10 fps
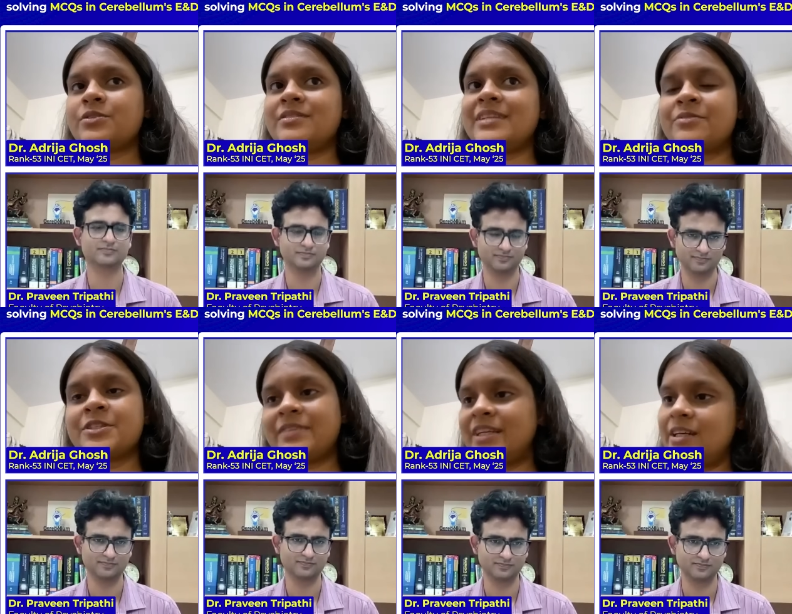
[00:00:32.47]
Speaker 1: that was
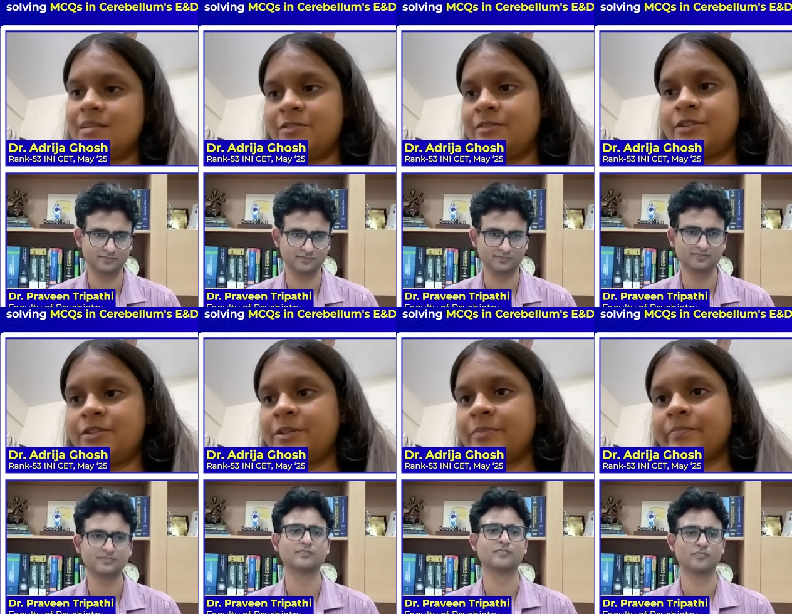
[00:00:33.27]
very helpful for
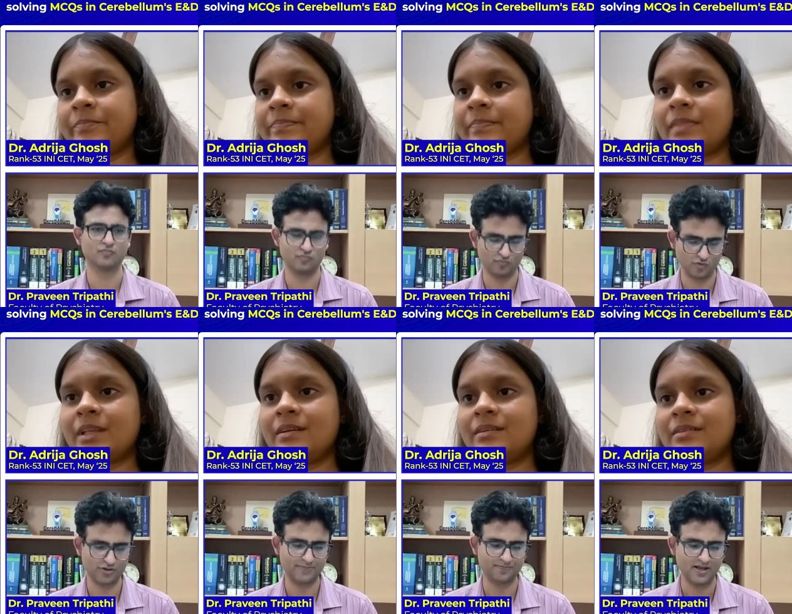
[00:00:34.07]
me
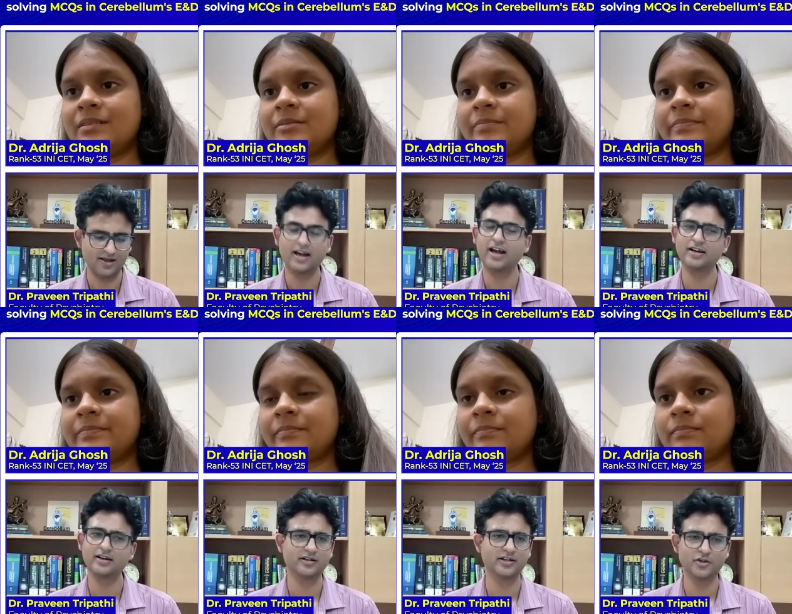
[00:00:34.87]
okay
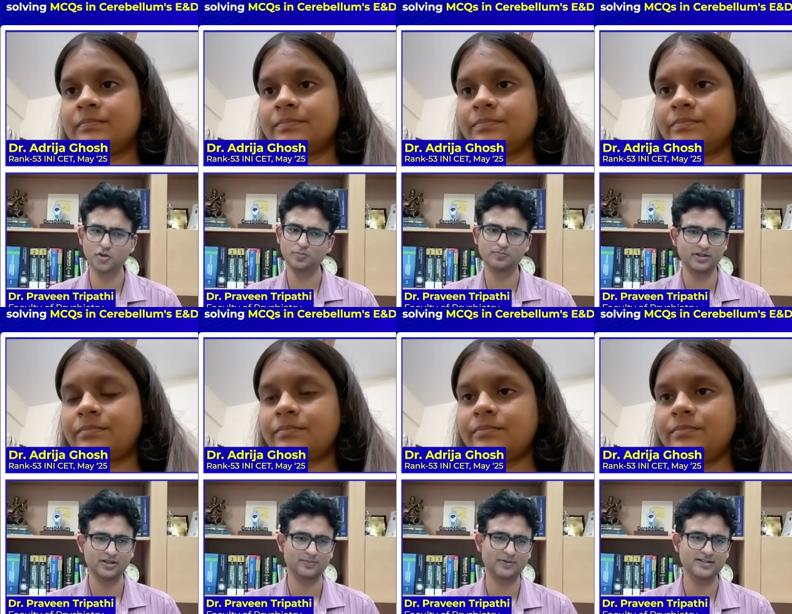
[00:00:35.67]
Speaker 2: and did you
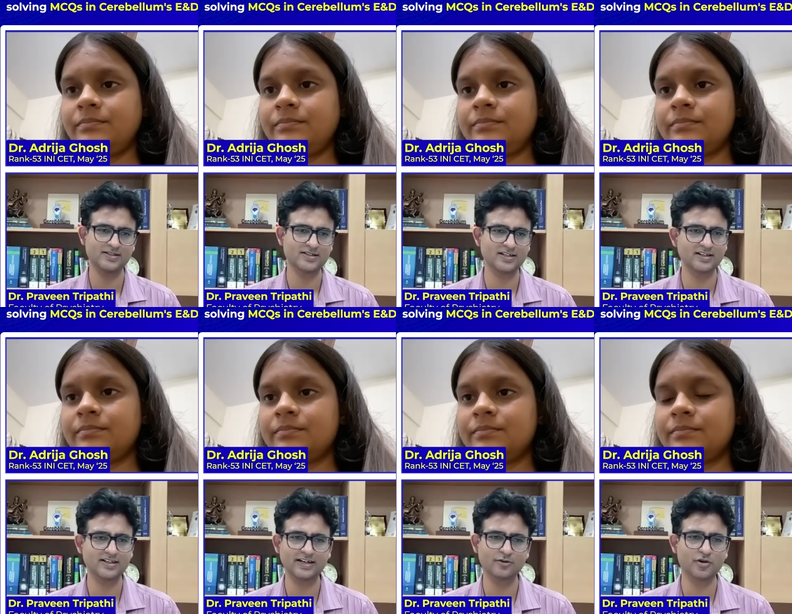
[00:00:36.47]
uh, consistently
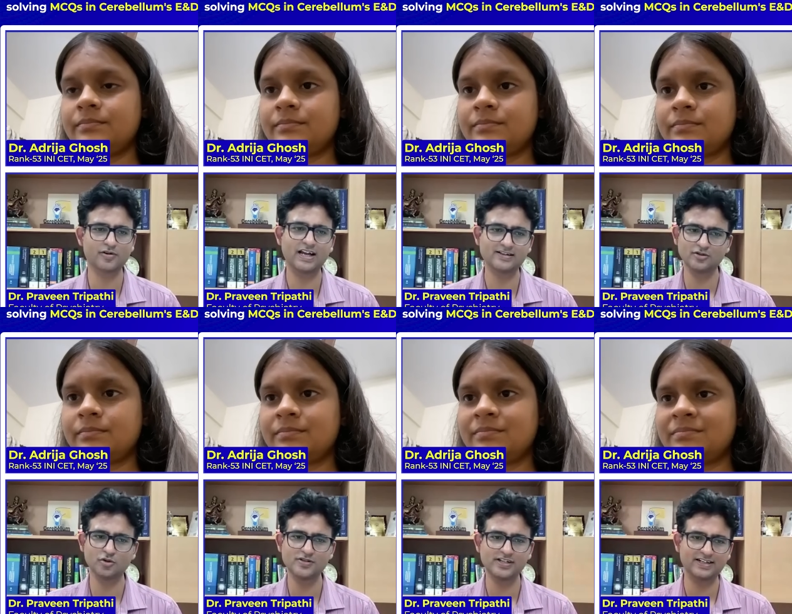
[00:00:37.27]
get good ranks in
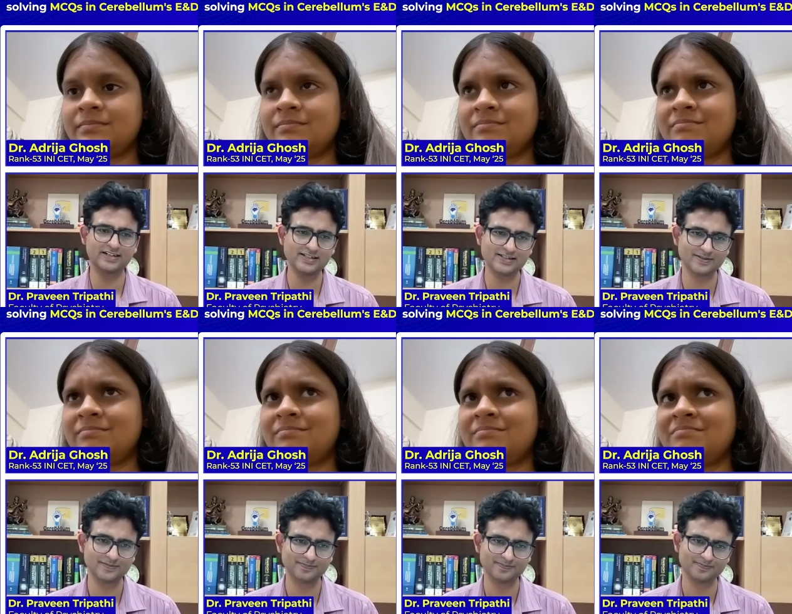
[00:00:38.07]
those E&Ds?
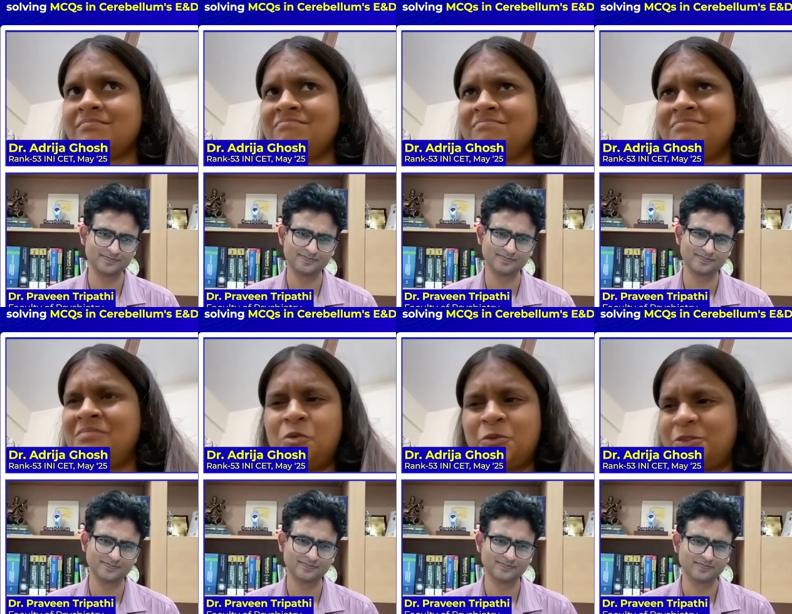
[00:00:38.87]
No,